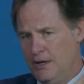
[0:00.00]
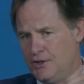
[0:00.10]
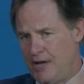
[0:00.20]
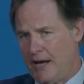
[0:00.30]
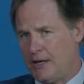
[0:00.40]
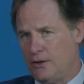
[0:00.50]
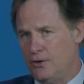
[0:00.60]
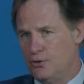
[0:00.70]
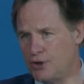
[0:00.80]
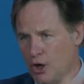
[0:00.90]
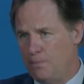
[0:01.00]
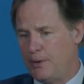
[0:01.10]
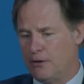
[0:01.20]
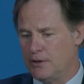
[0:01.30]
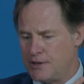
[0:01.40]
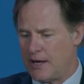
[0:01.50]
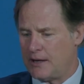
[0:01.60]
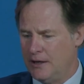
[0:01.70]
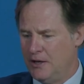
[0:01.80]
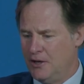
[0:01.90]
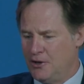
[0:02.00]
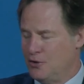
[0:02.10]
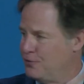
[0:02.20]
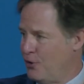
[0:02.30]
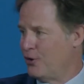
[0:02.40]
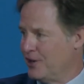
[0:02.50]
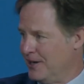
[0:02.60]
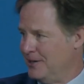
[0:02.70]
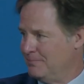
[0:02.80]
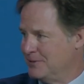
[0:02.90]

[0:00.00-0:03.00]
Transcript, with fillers: tech utopia and tech euphoria